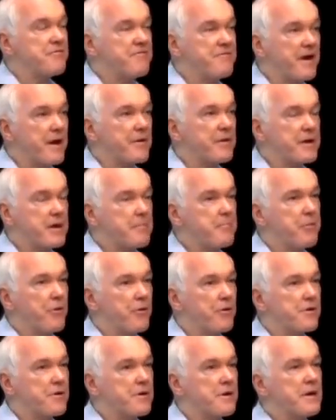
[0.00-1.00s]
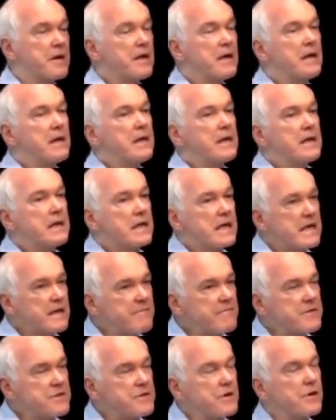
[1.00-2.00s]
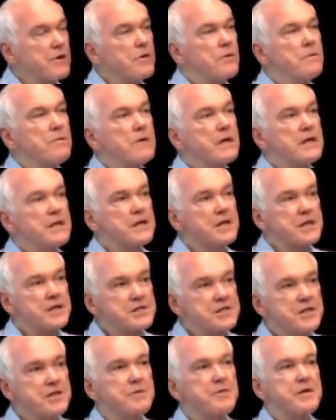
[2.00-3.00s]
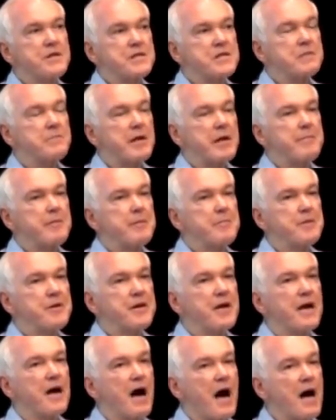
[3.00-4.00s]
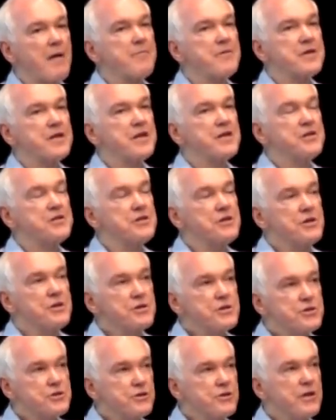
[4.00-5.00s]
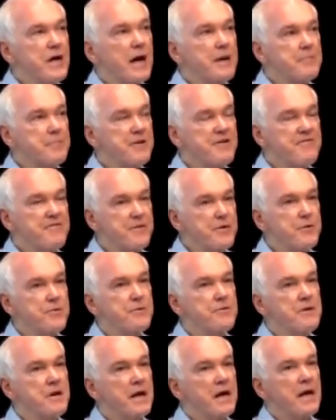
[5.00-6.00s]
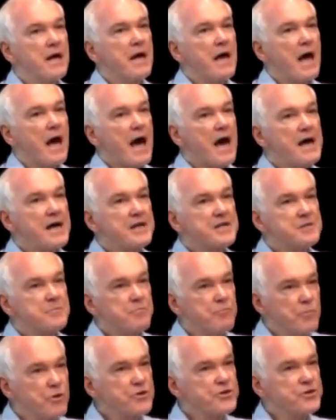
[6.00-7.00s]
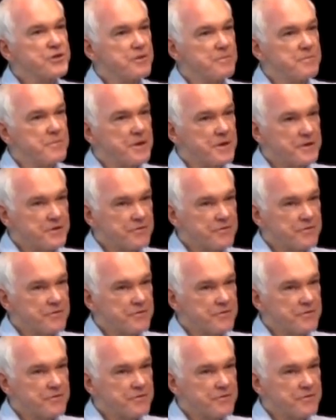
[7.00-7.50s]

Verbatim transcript: are very important, even though in the consideration of many people today, Ahmadis should not be viewed as Muslim